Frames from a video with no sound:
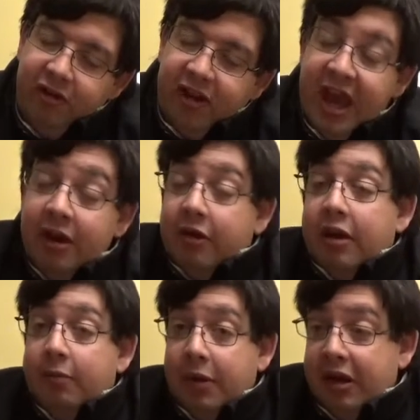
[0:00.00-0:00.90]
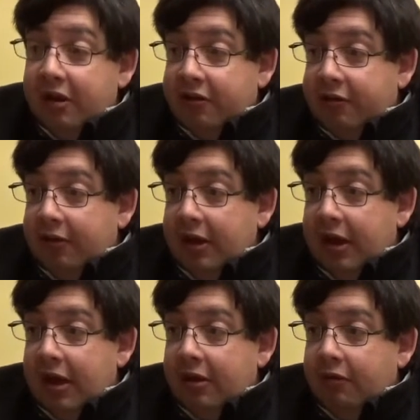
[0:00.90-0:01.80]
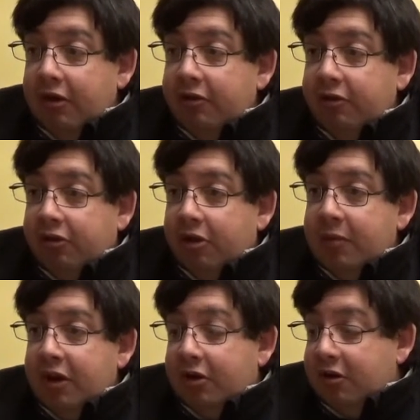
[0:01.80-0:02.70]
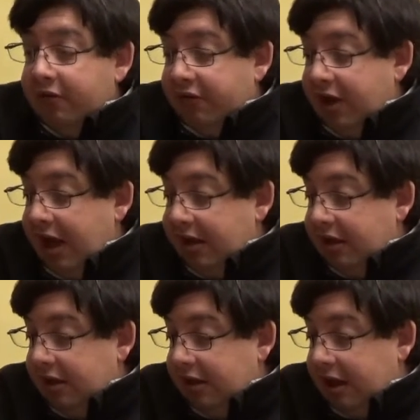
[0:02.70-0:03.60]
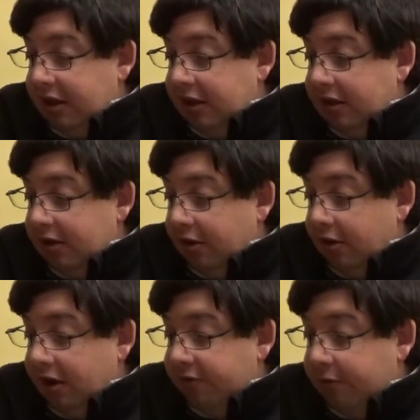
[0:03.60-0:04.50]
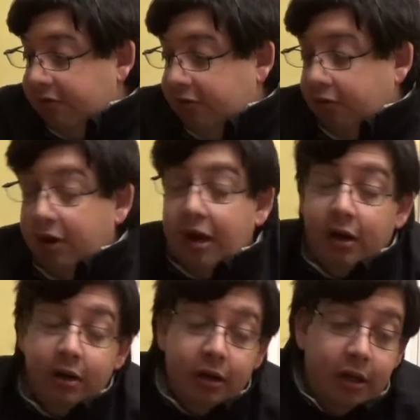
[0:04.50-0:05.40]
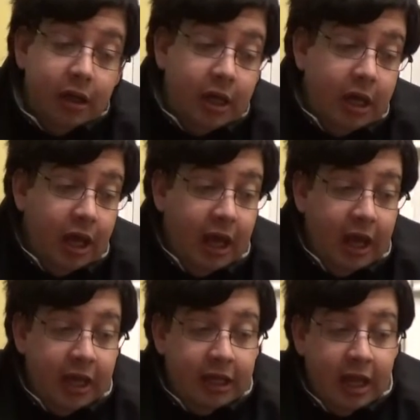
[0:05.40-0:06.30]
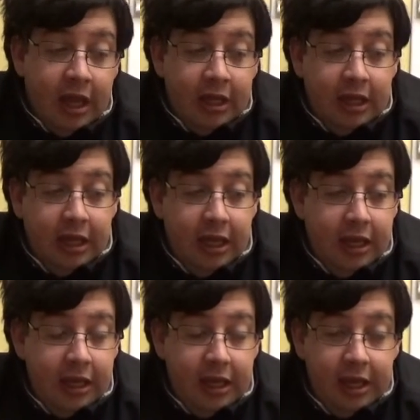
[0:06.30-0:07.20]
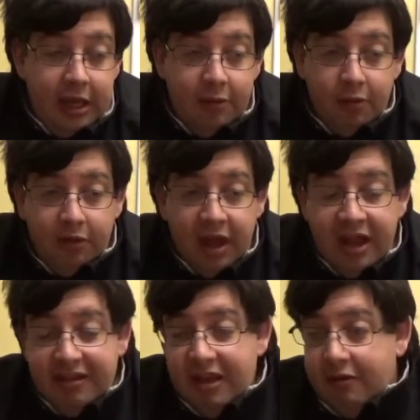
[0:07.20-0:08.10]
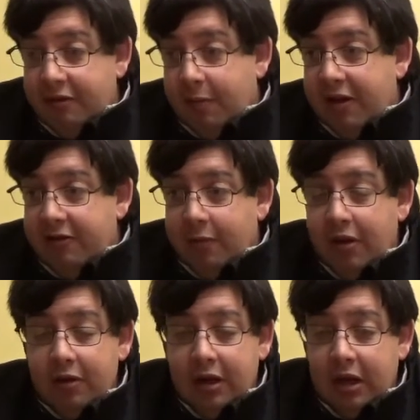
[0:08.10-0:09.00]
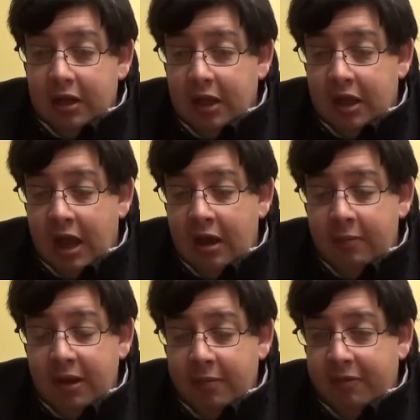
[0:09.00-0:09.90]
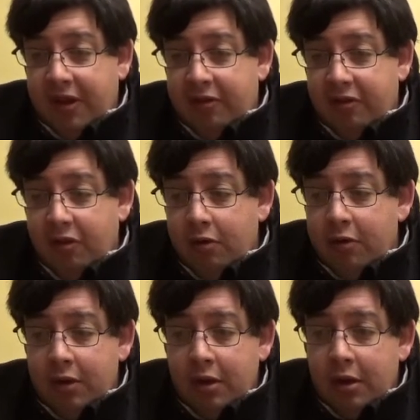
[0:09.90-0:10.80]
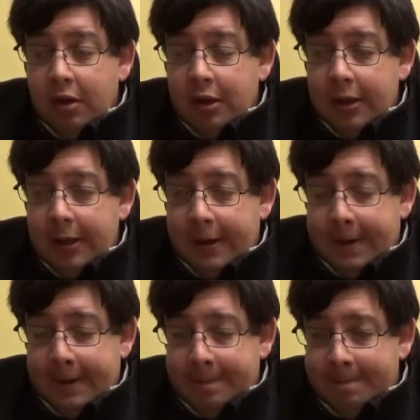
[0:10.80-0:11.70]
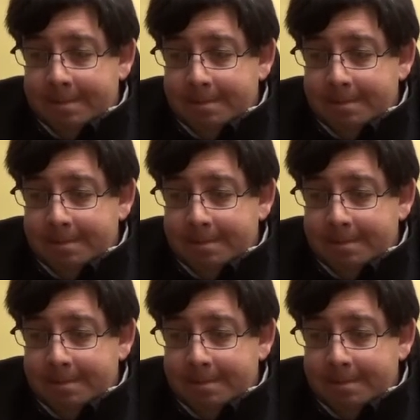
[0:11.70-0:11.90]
angry, because Richard Sherman could have ended her husband's career, and he will not take responsibility, and I'd be upset too. And